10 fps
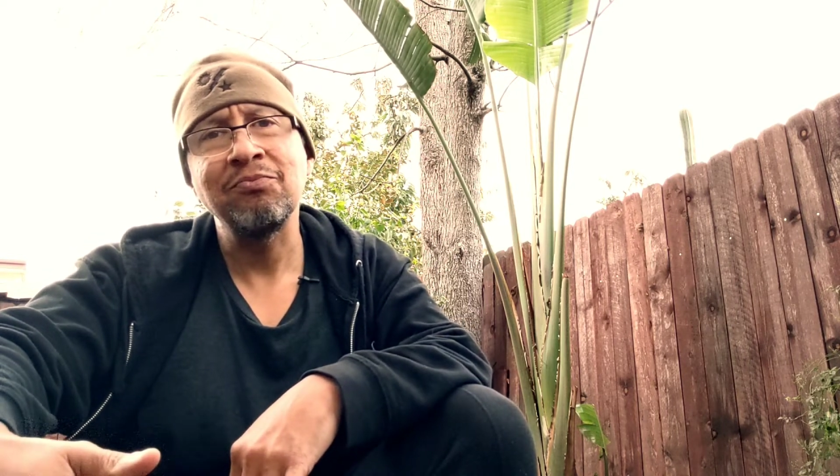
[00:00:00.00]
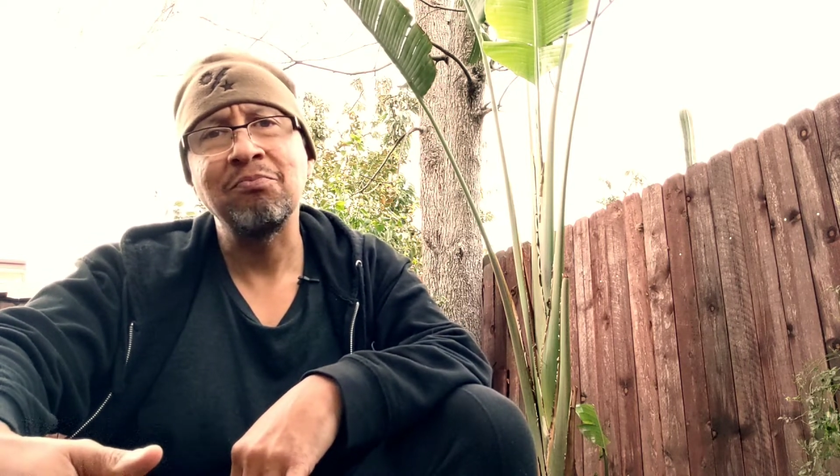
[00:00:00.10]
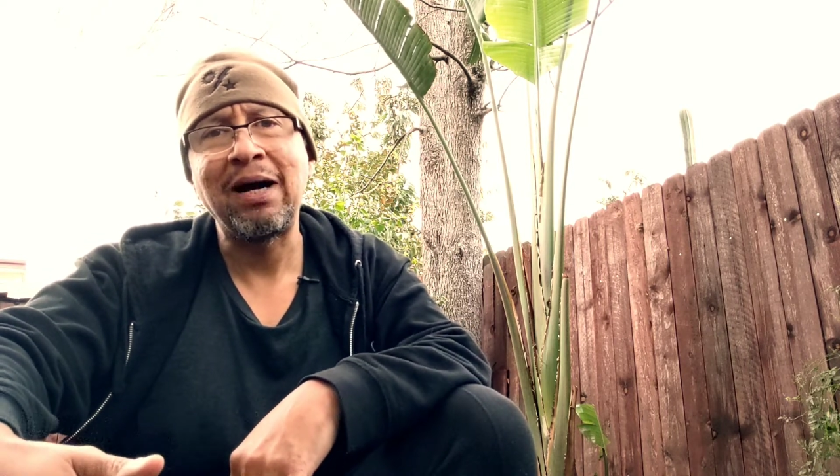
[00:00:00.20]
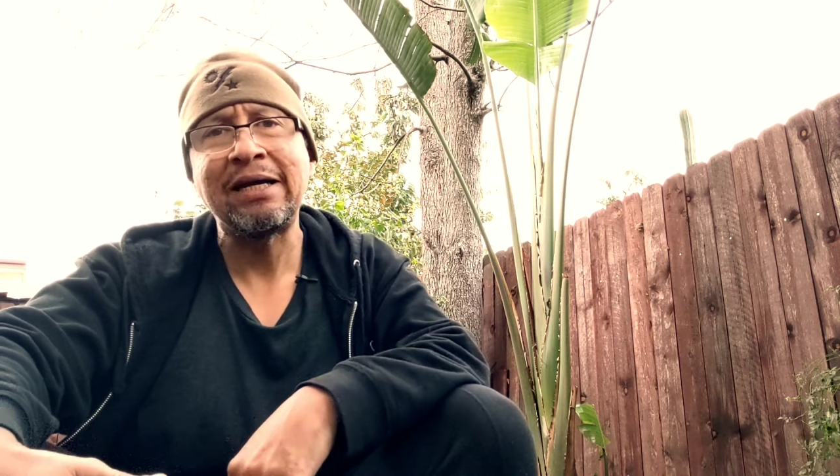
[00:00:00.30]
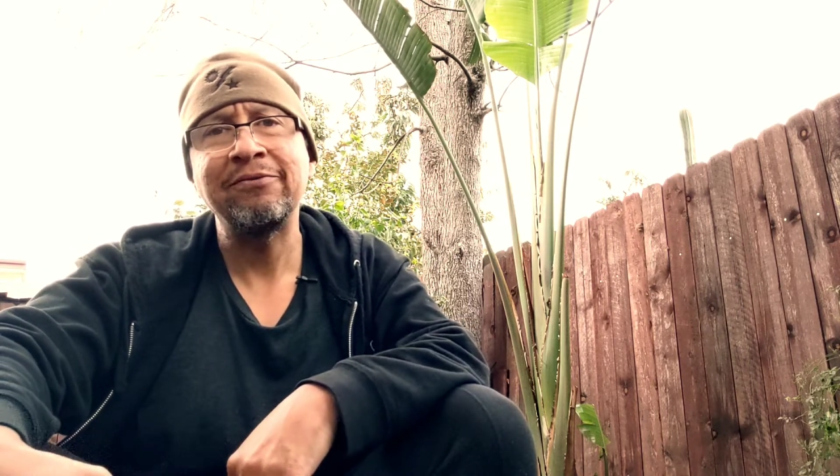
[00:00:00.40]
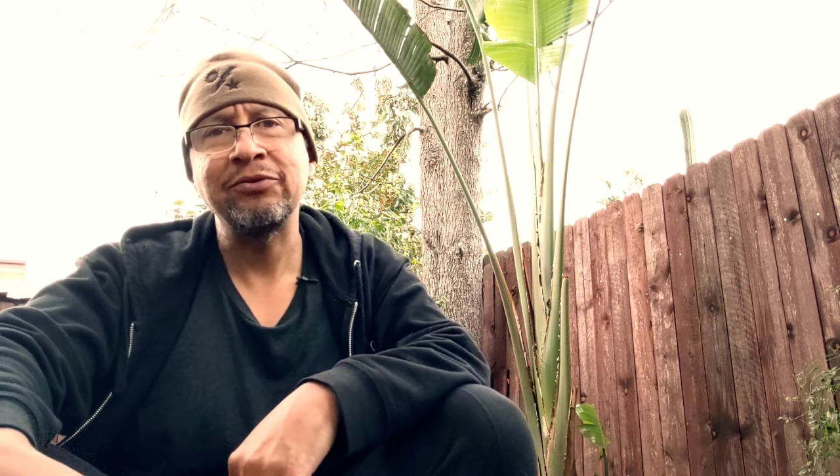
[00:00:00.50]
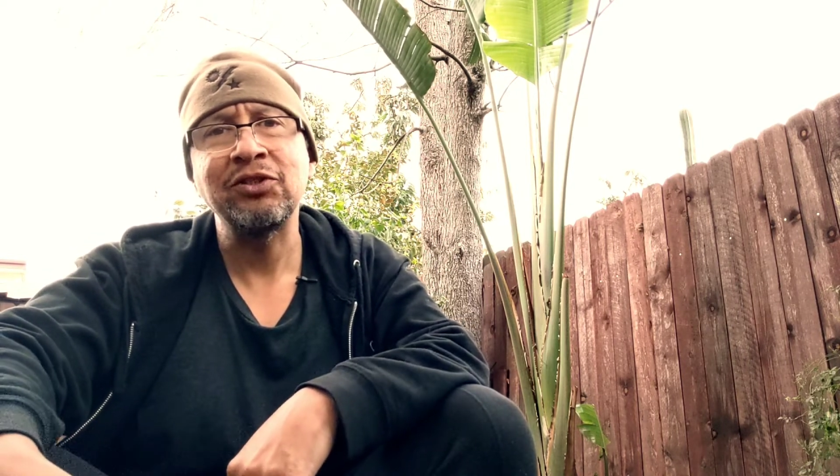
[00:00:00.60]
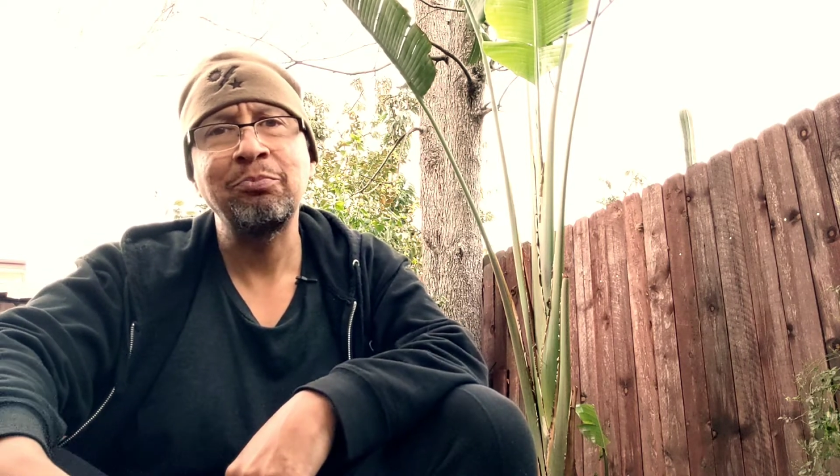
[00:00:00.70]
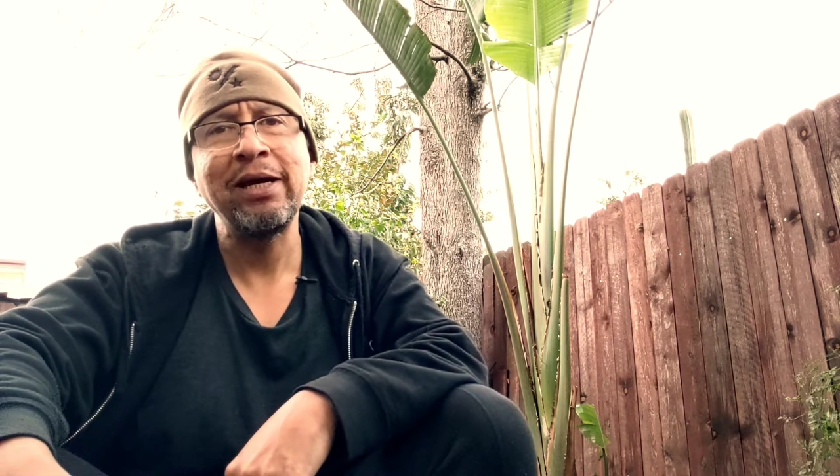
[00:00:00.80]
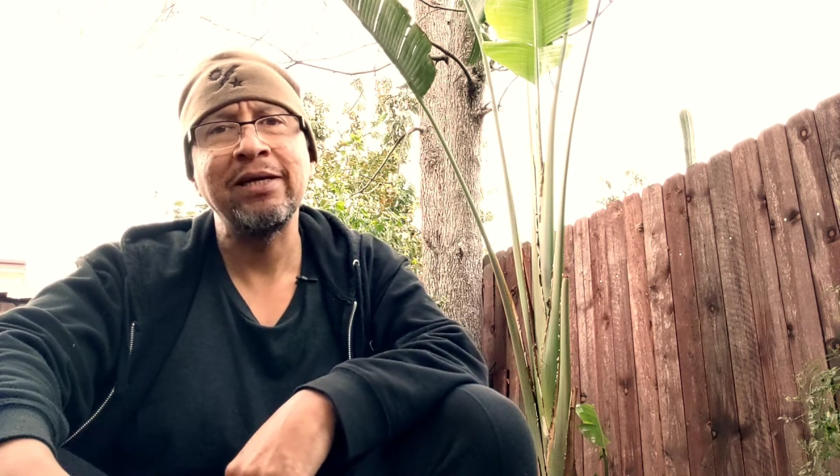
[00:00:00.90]
mindful
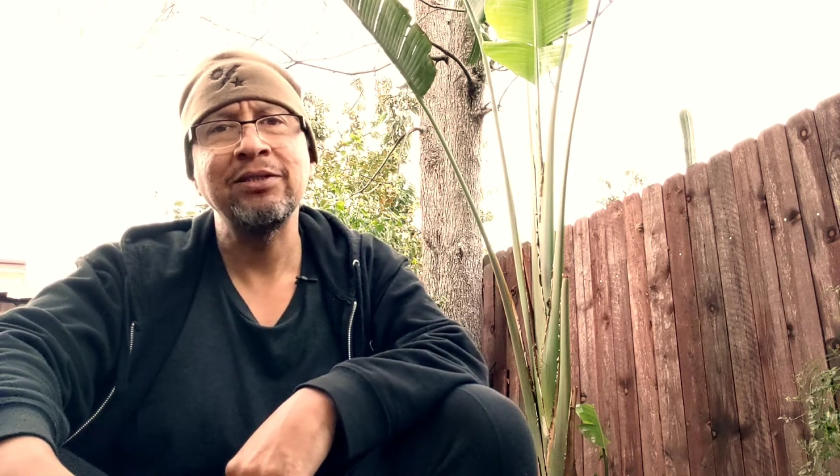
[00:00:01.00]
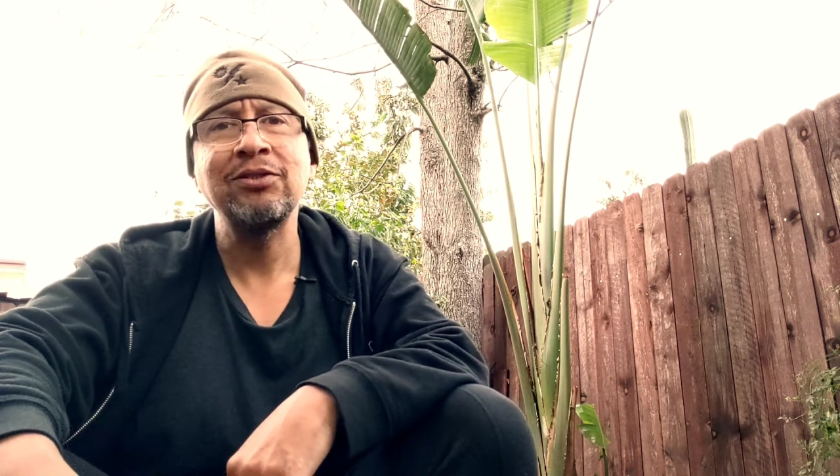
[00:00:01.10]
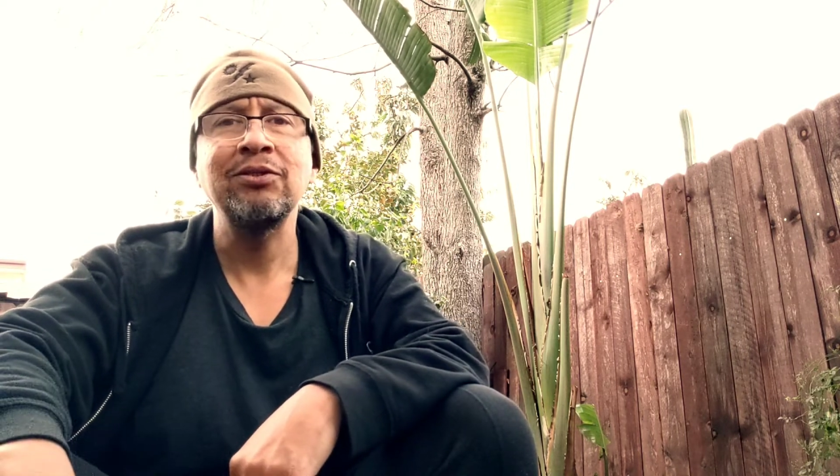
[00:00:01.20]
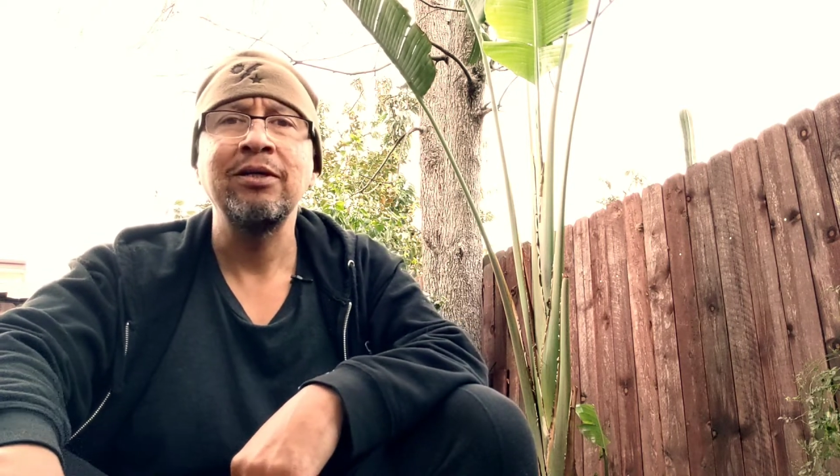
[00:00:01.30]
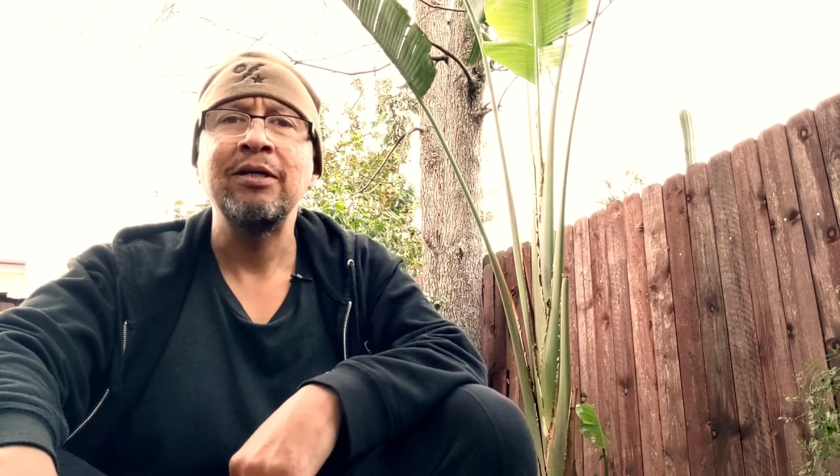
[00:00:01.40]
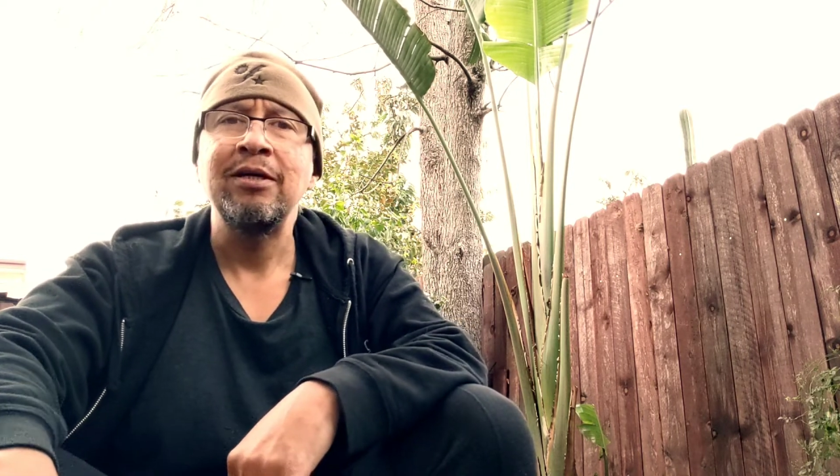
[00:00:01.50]
space,